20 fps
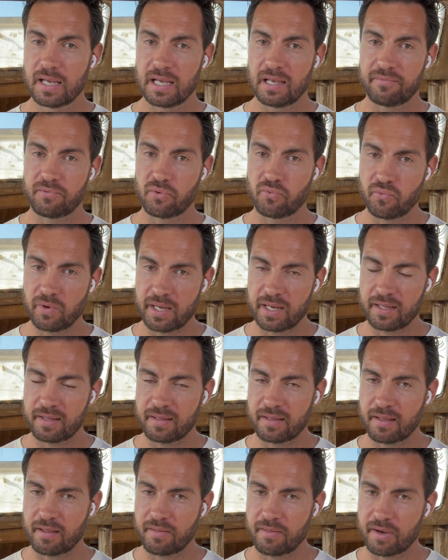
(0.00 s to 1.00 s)
if you read it,
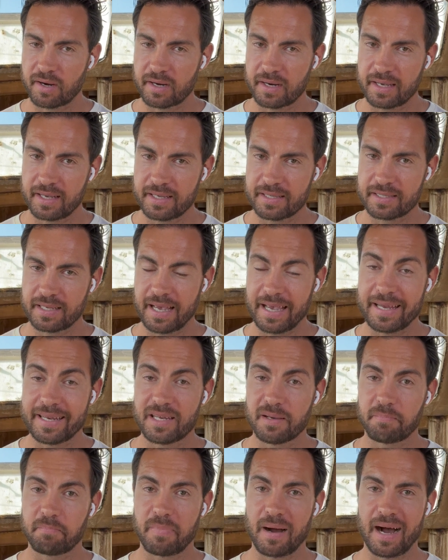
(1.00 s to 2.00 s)
there is a
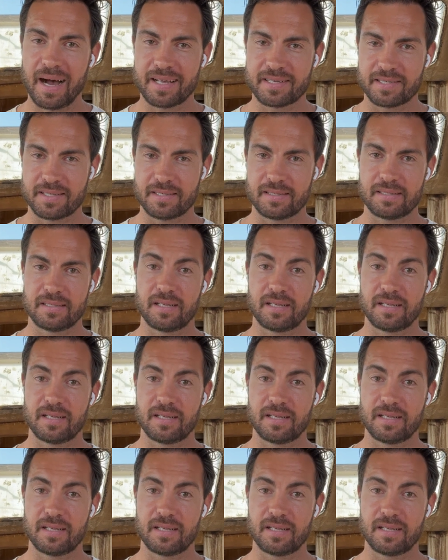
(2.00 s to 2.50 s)
deposit.